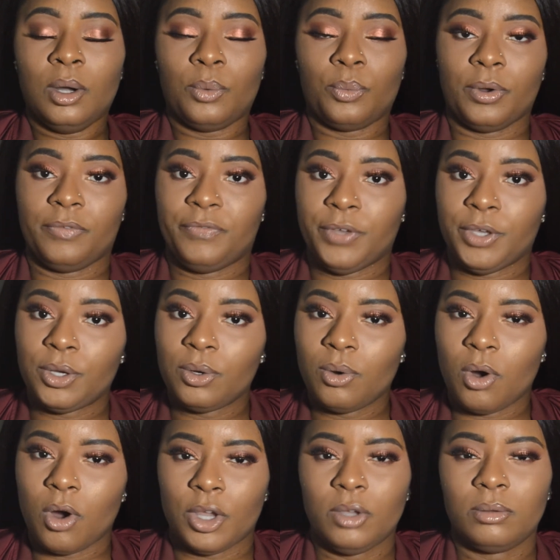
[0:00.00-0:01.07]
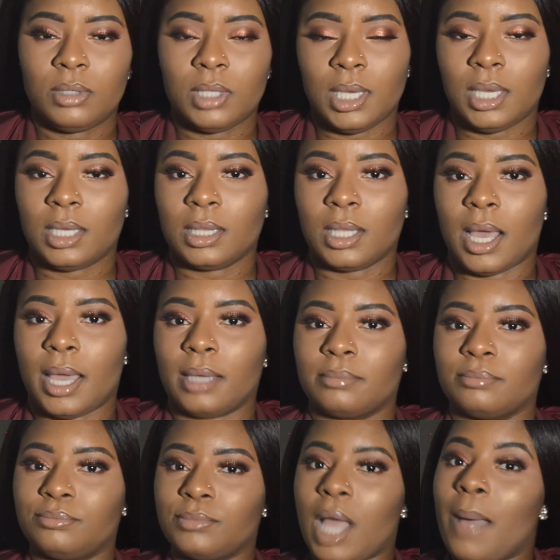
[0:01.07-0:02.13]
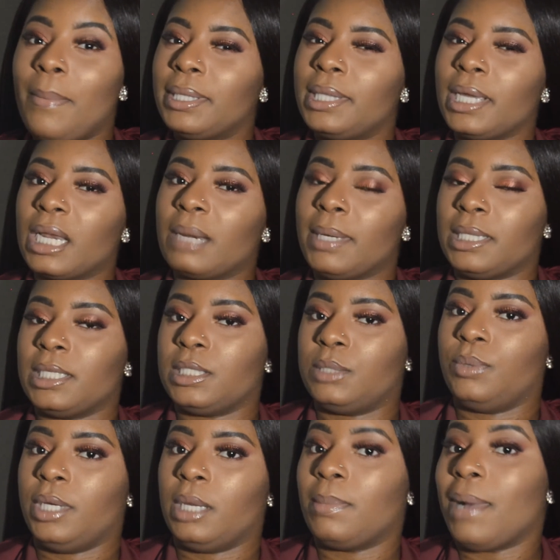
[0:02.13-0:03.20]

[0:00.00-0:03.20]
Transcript: review, or you think like, I've been thinking about this wig,